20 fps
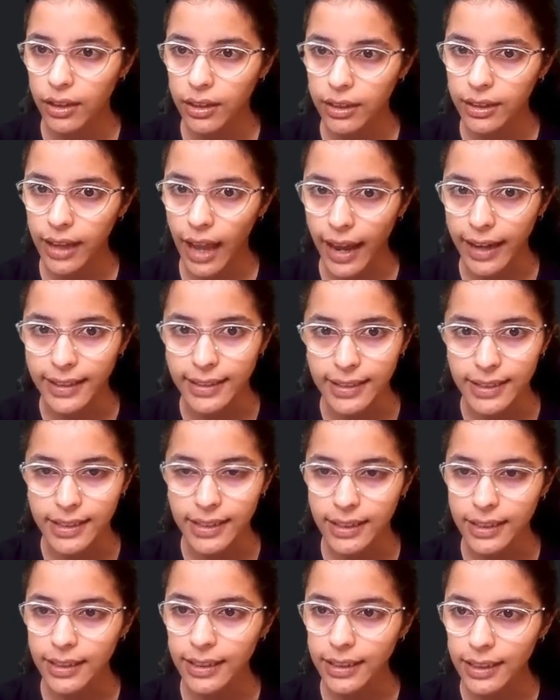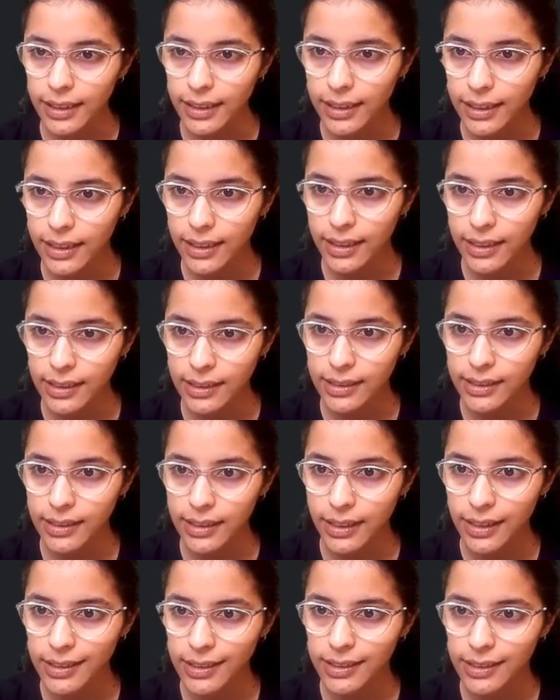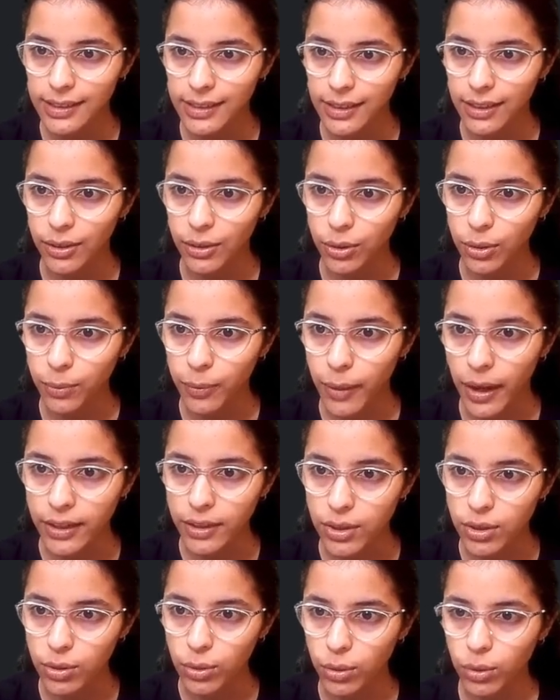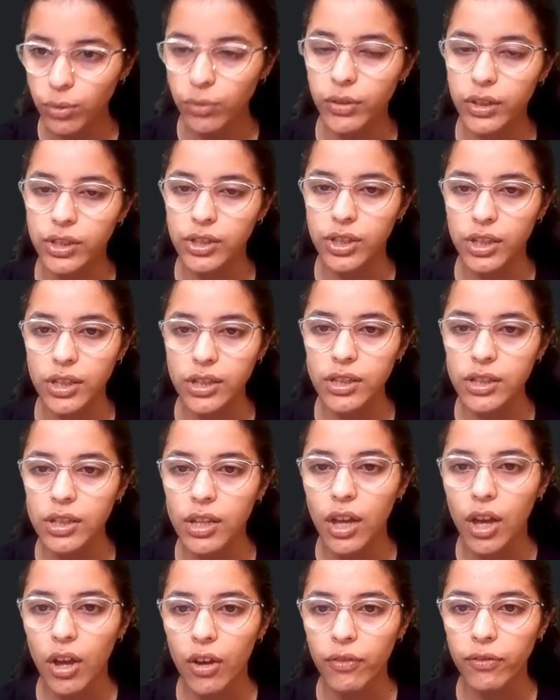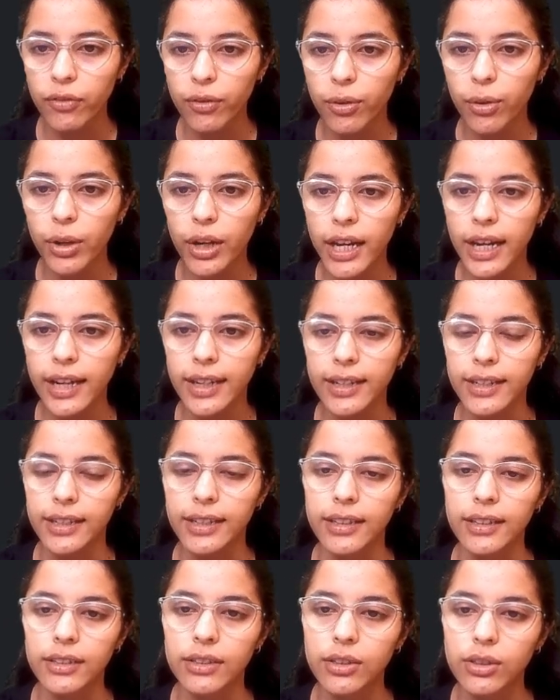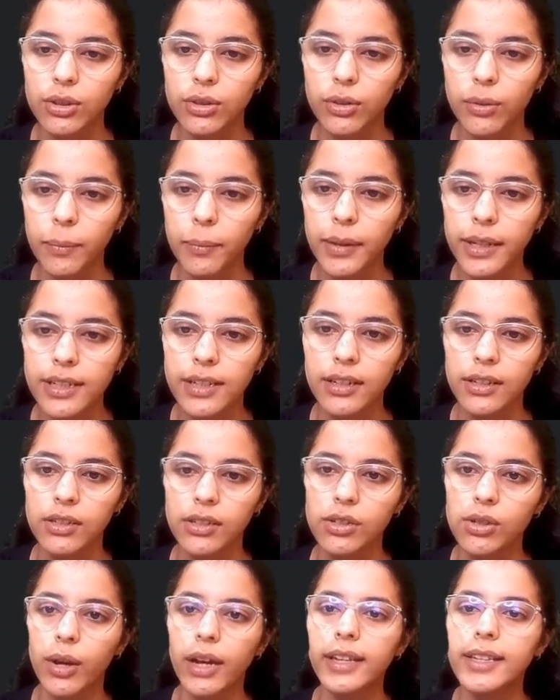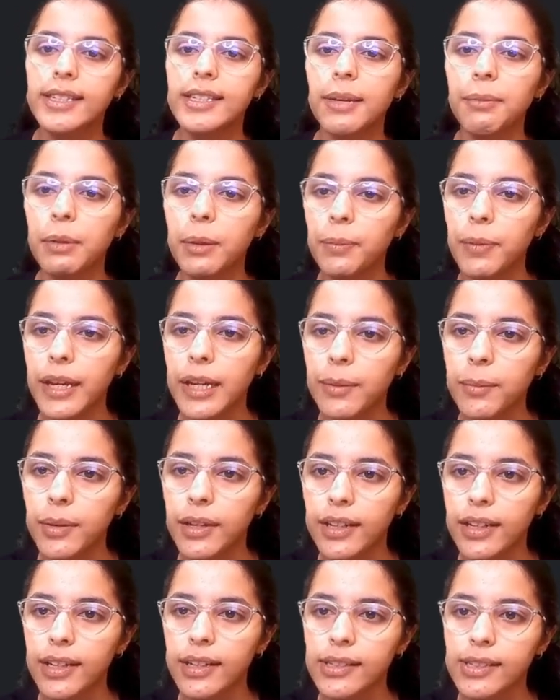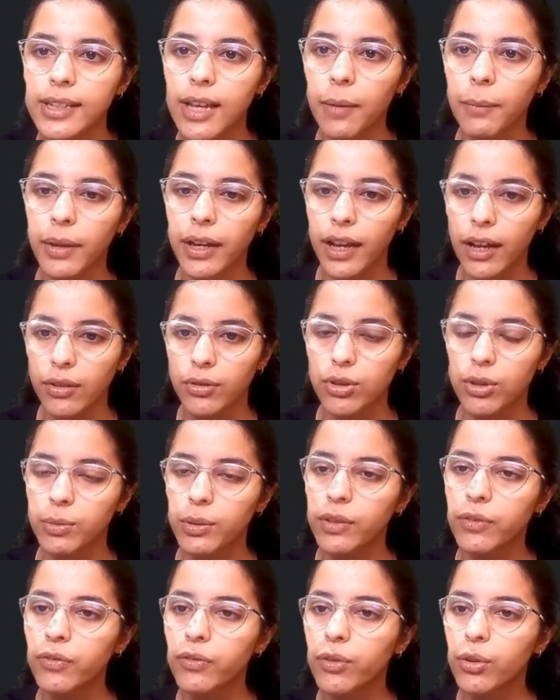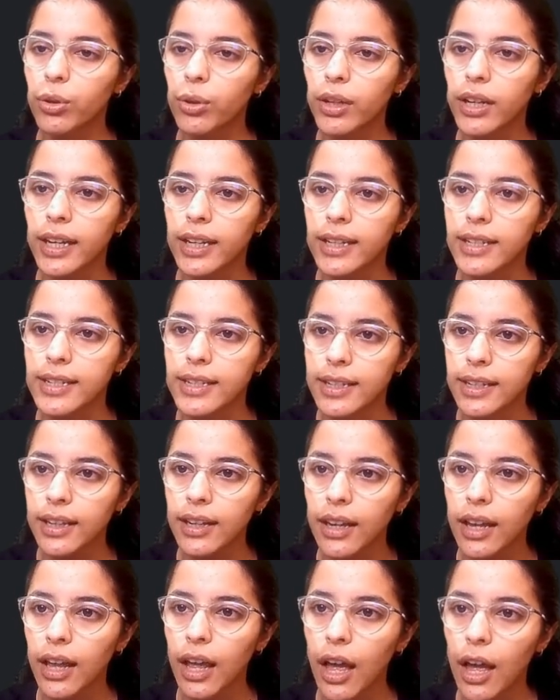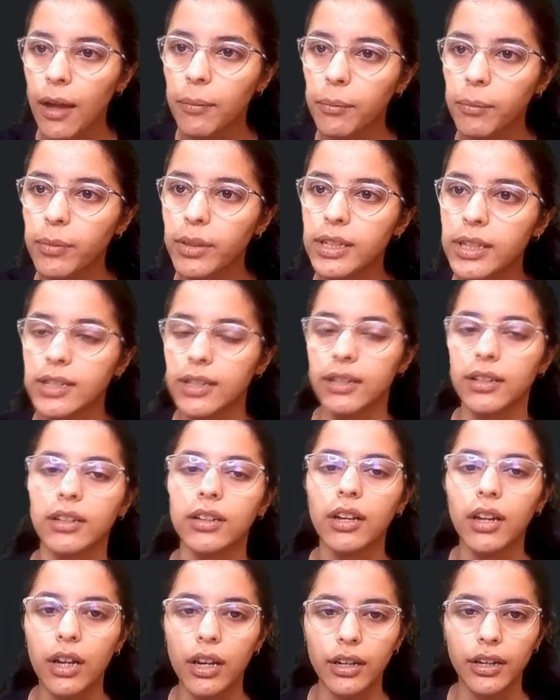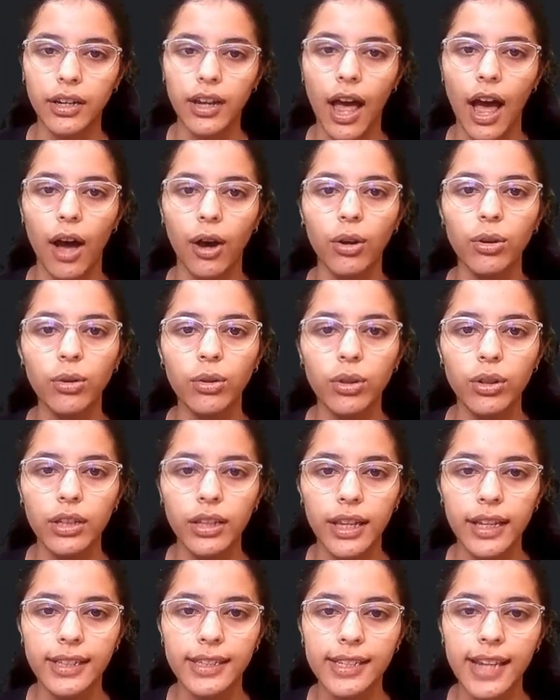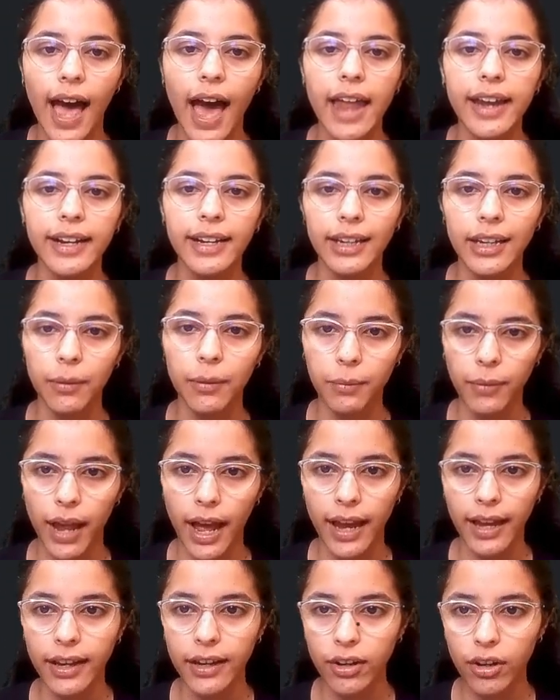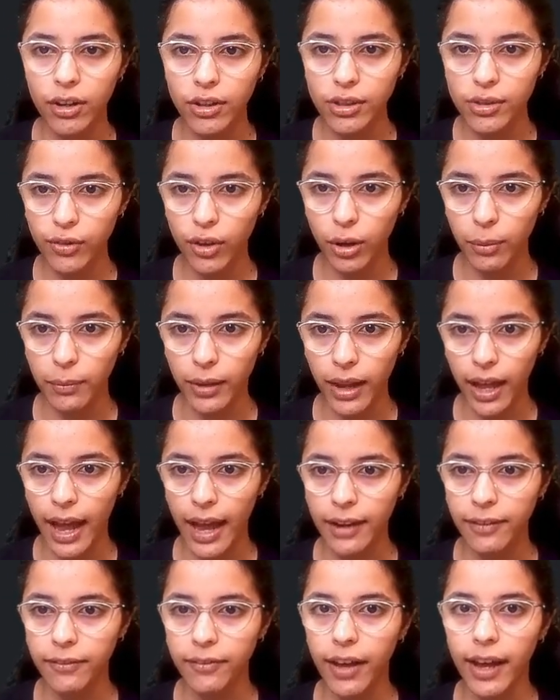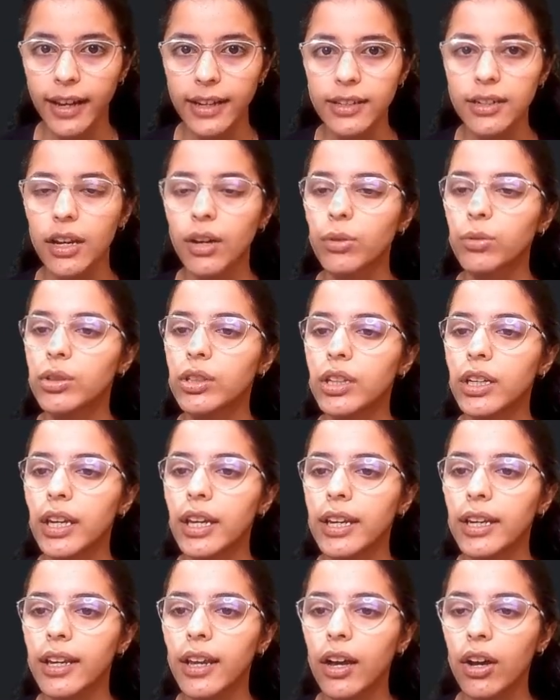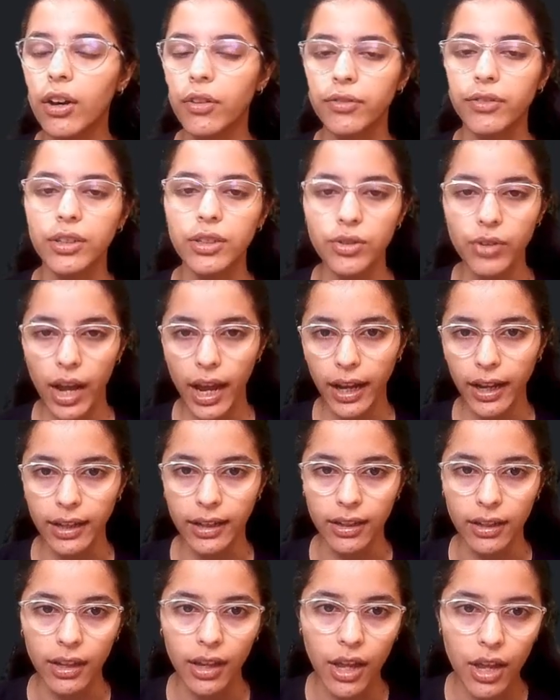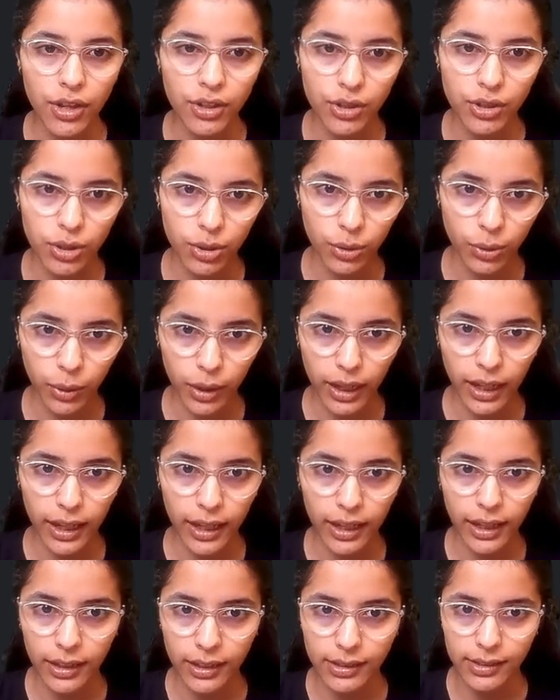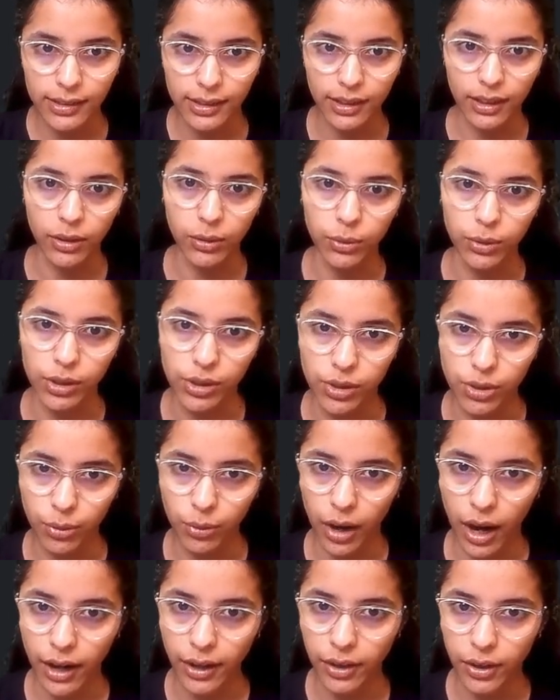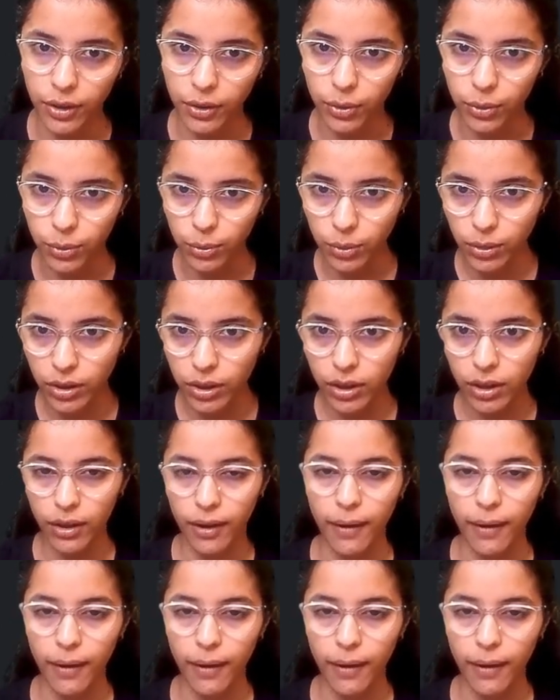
960 by 2, which is 480 meters. So our semi-perimeter is coming up to be 480 meters. Now let's directly apply Heron's formula and find out the area of the triangle. So A is equal to under root